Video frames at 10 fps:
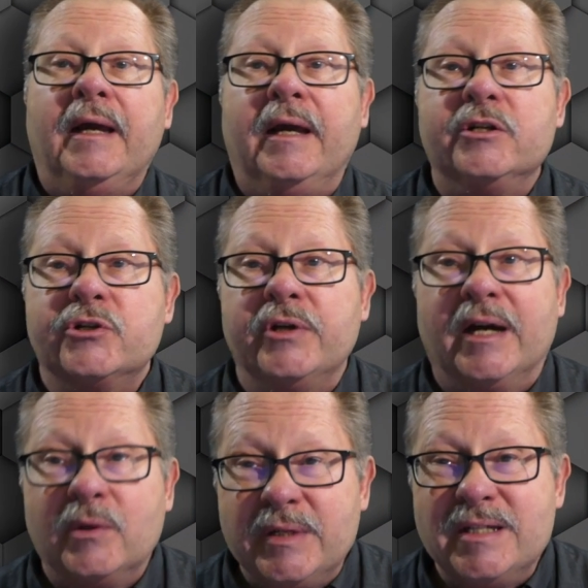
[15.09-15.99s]
and show you
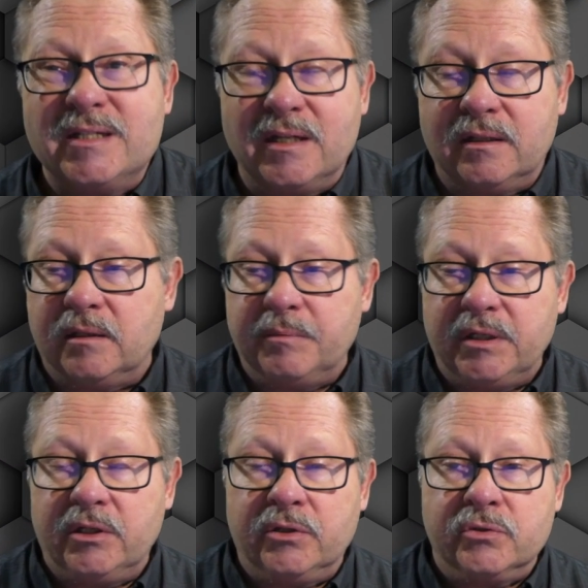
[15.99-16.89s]
how easy it can be
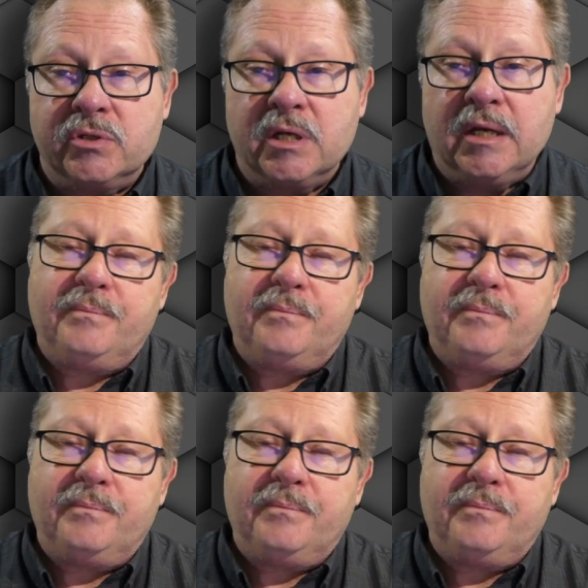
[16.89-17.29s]
to use.